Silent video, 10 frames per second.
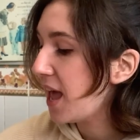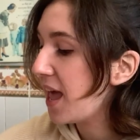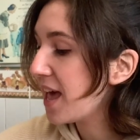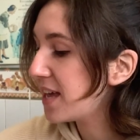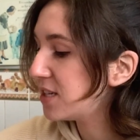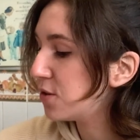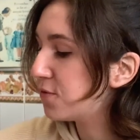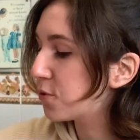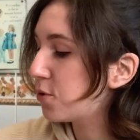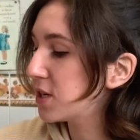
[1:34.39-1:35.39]
And
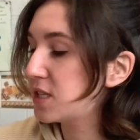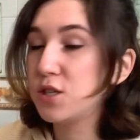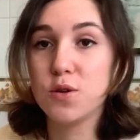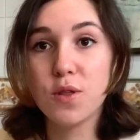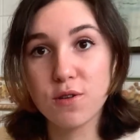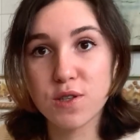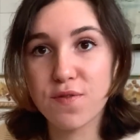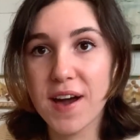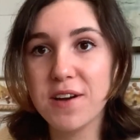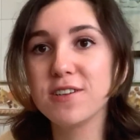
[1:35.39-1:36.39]
of course, to do those
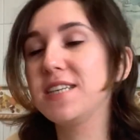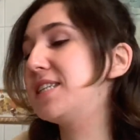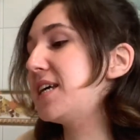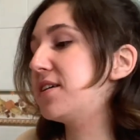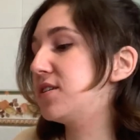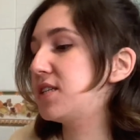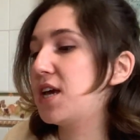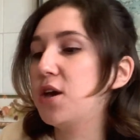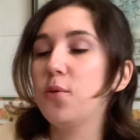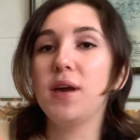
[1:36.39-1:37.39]
finer details,
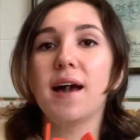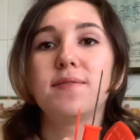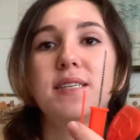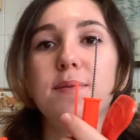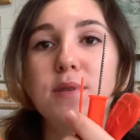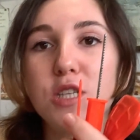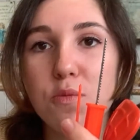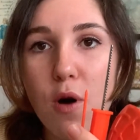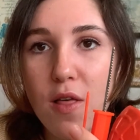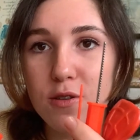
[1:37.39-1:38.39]
we have some
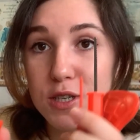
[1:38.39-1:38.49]
smaller